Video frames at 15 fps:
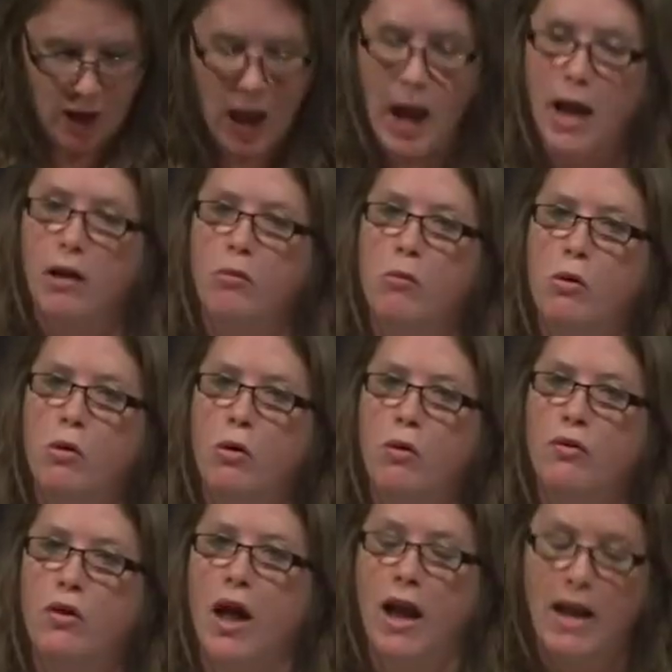and
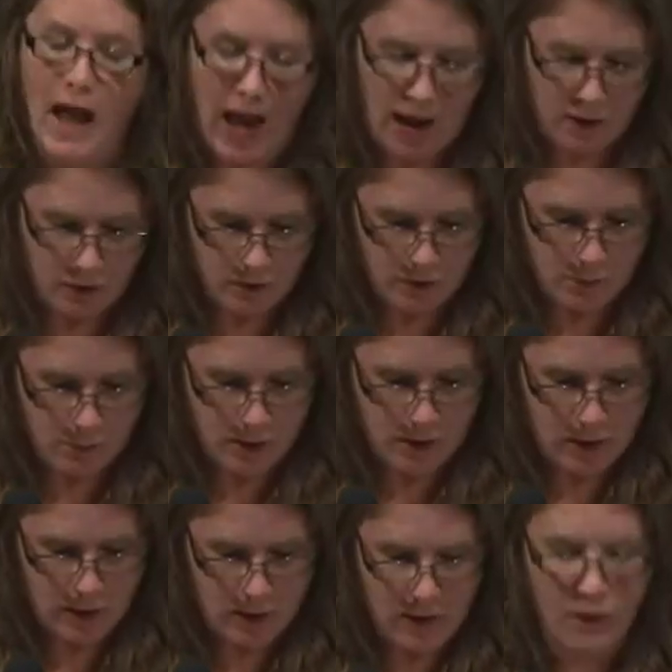moves and has its
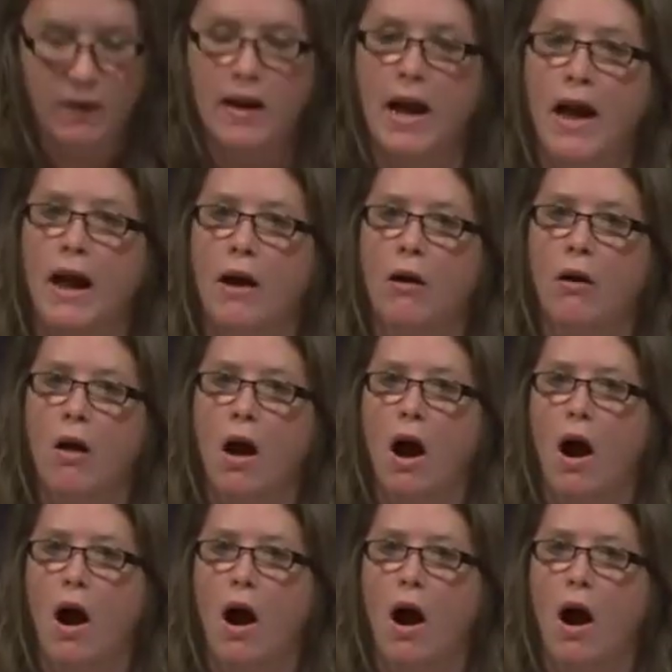being in the air,